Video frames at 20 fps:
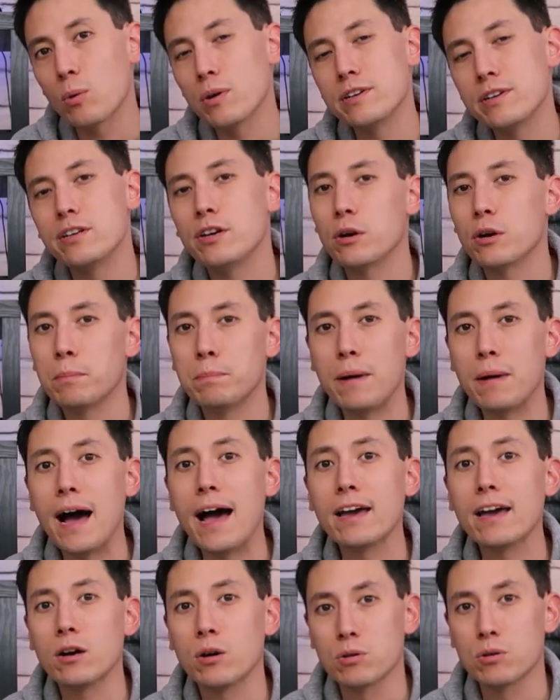into your
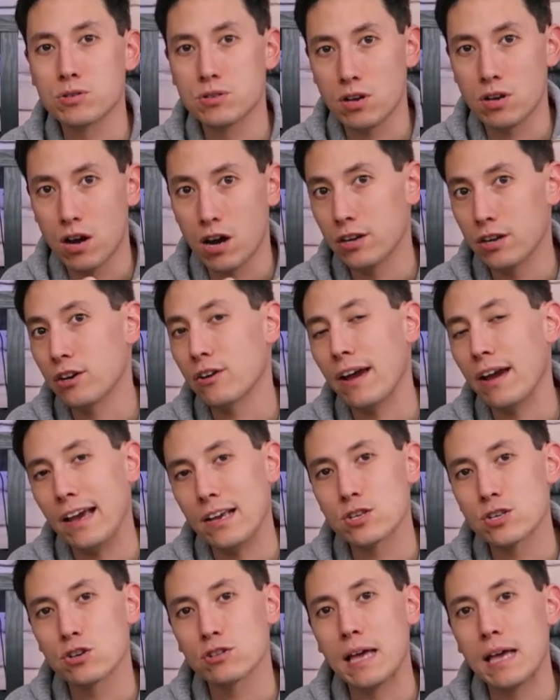BIOS on your
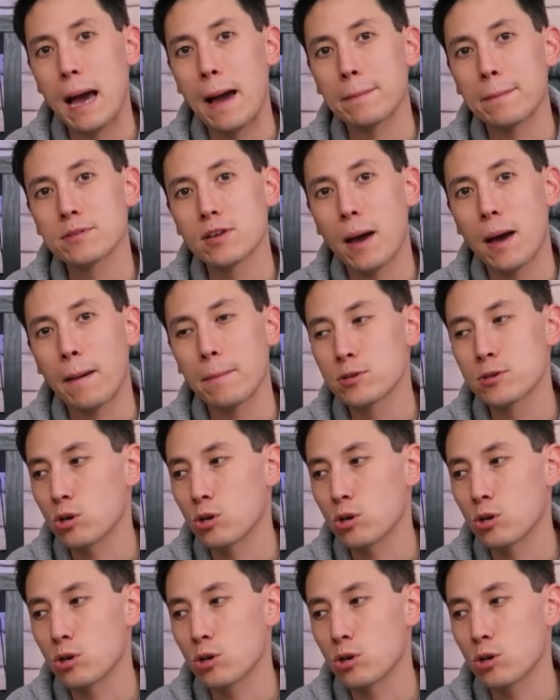Acer laptop.